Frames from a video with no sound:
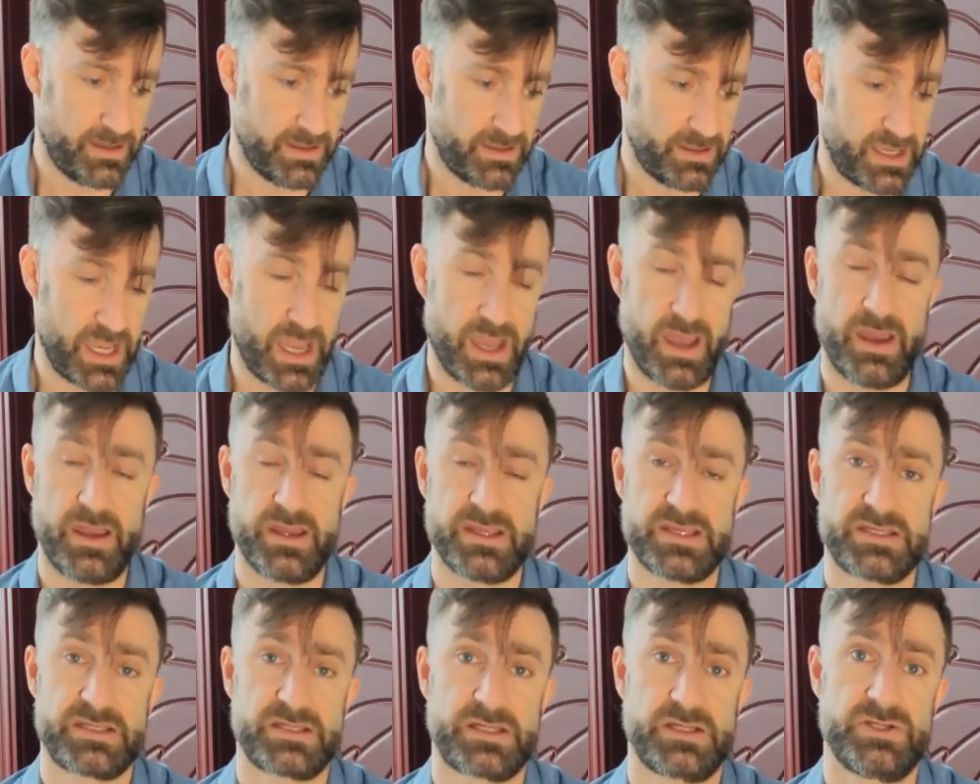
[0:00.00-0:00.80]

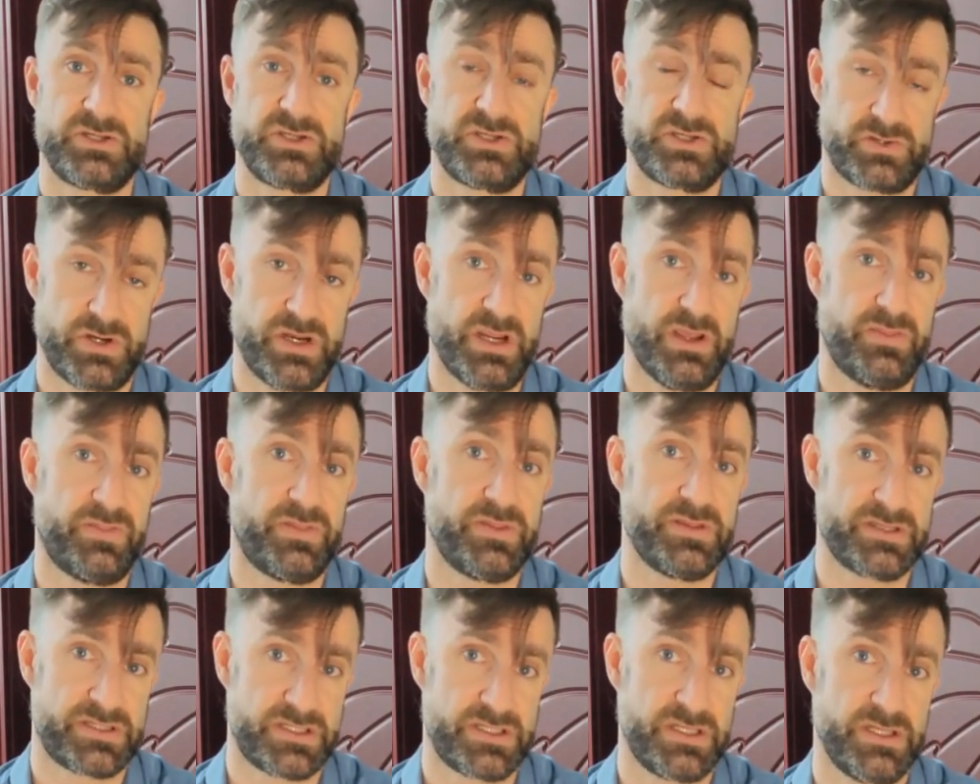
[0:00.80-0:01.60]
Cask
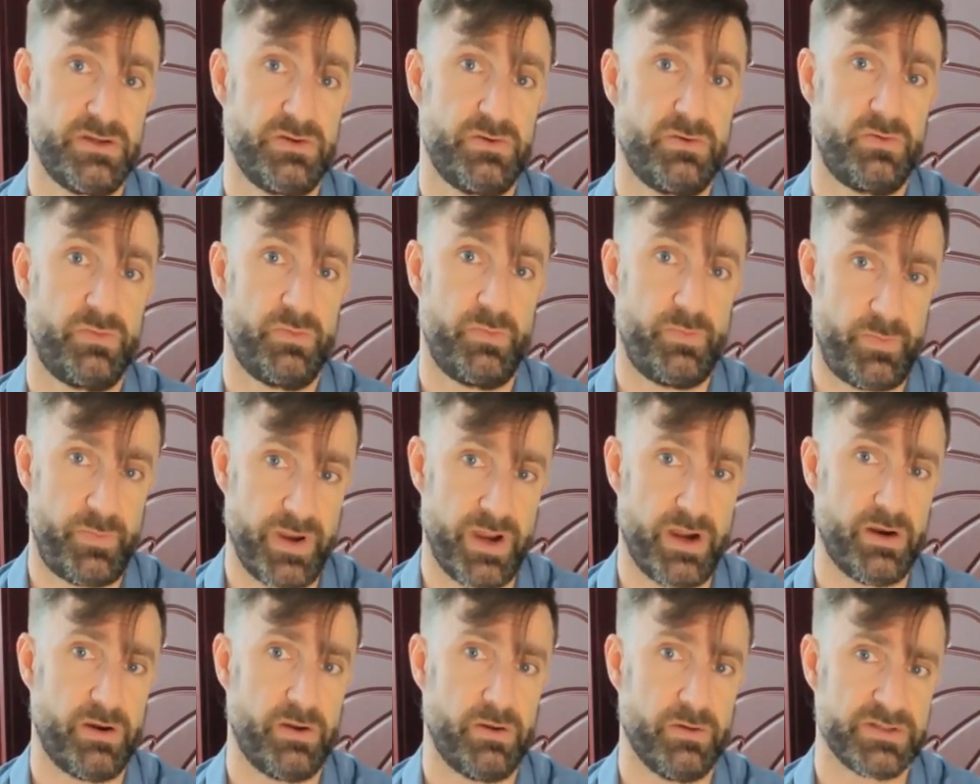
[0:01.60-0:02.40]
strength, single
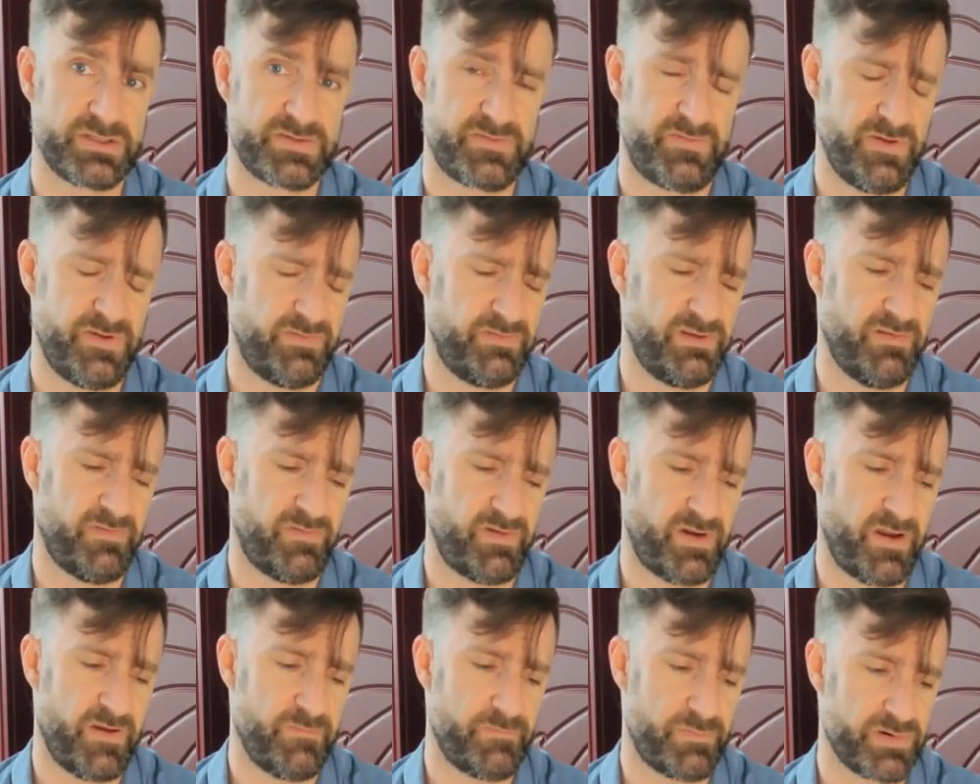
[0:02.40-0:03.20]
barrel. It's
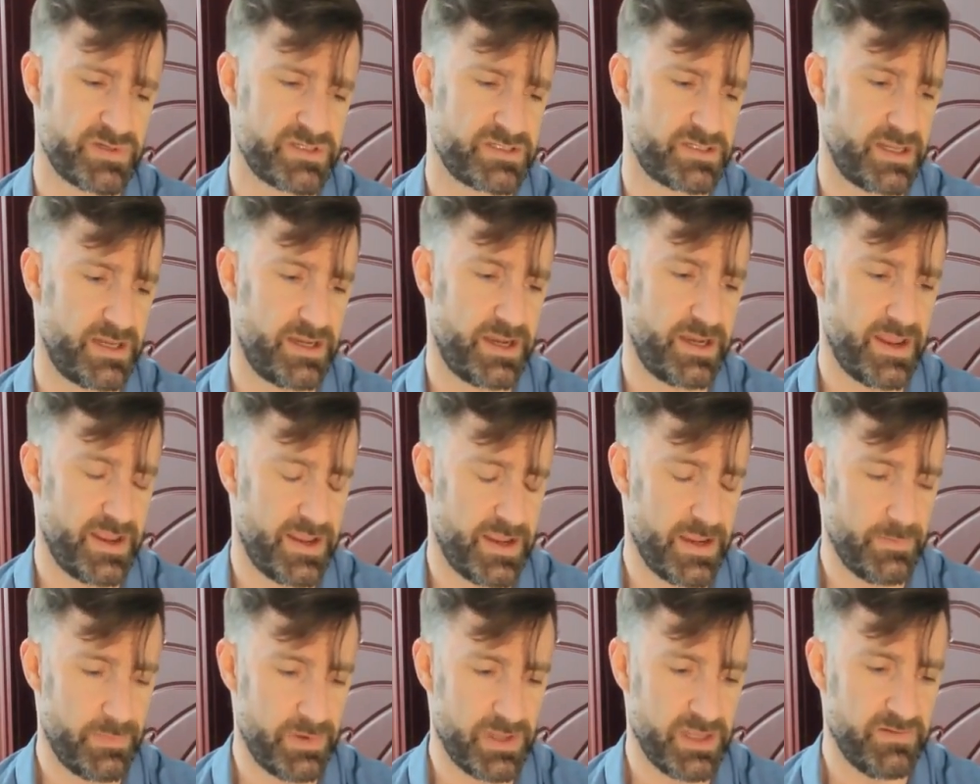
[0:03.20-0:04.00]
55%
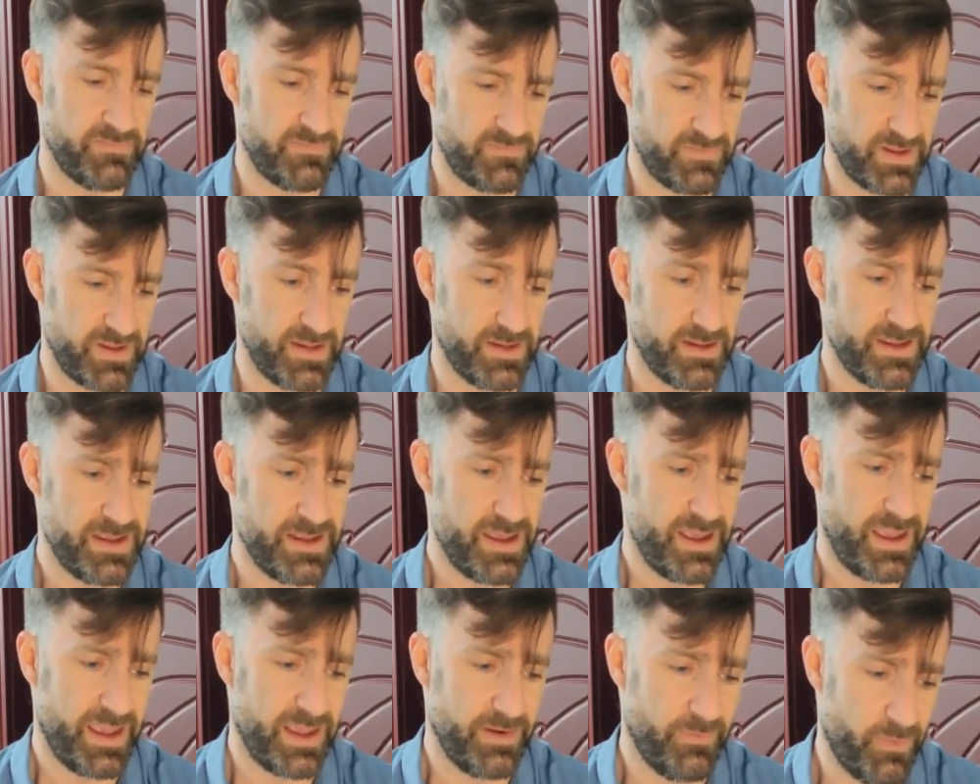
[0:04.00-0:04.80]
ABV.
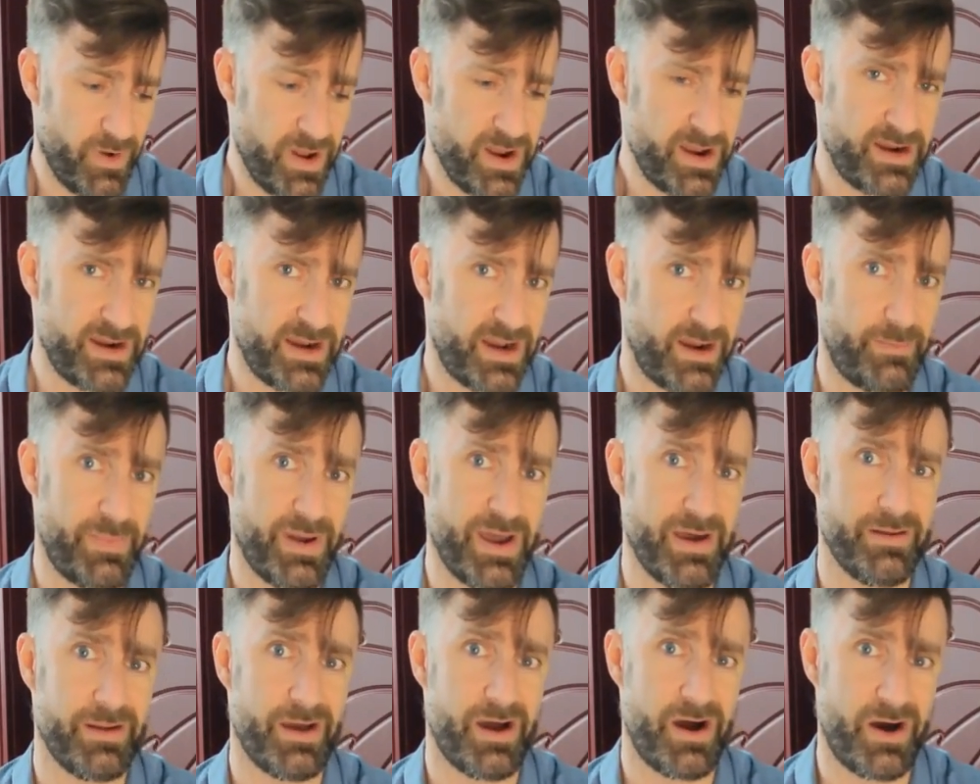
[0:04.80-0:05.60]
And run it at
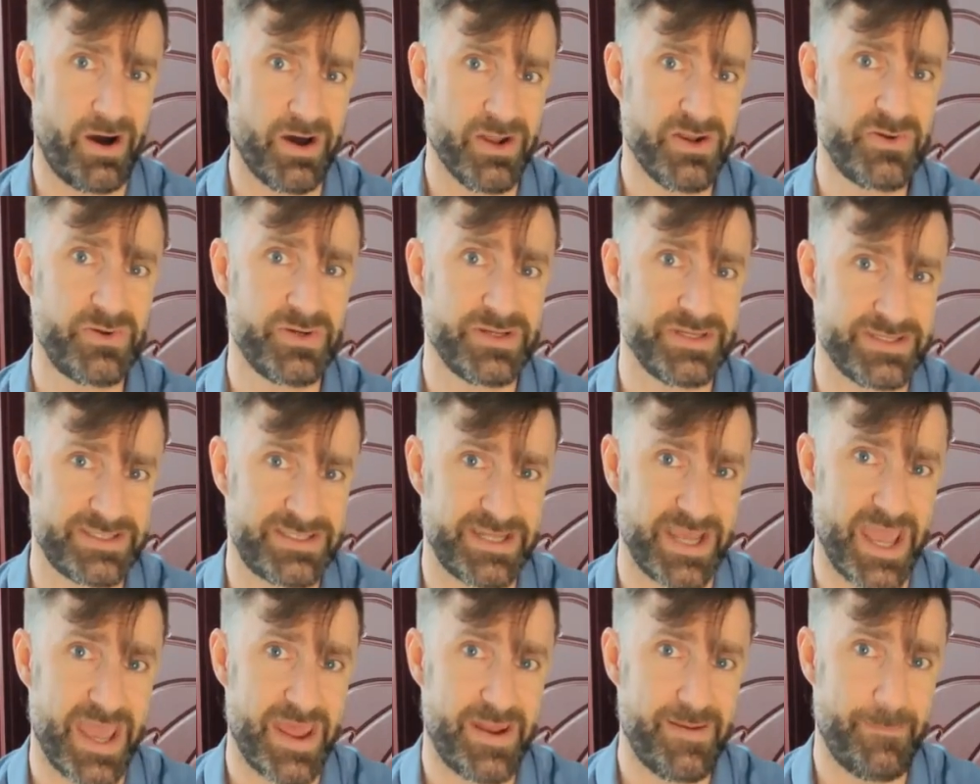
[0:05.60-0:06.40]
about
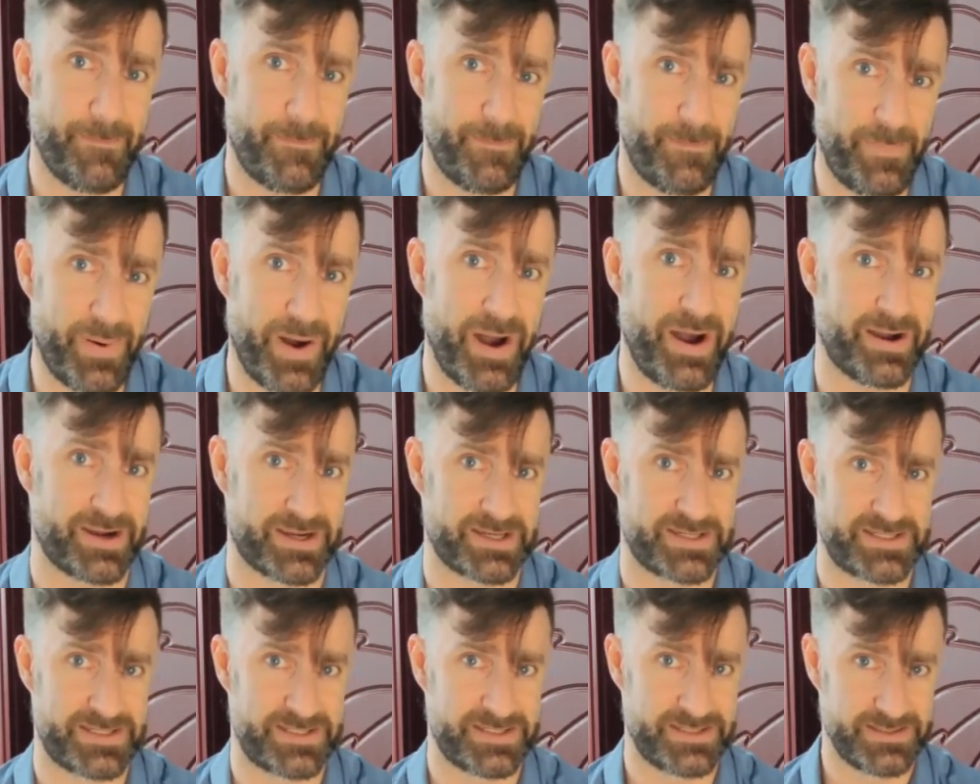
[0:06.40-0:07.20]

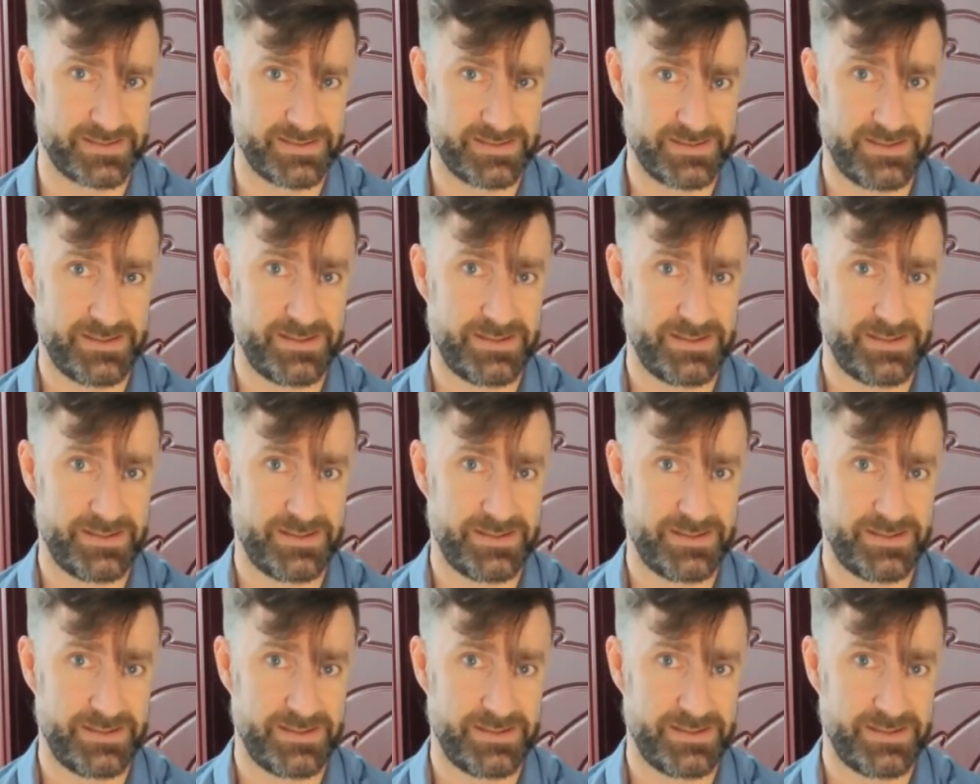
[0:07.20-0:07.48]
$110.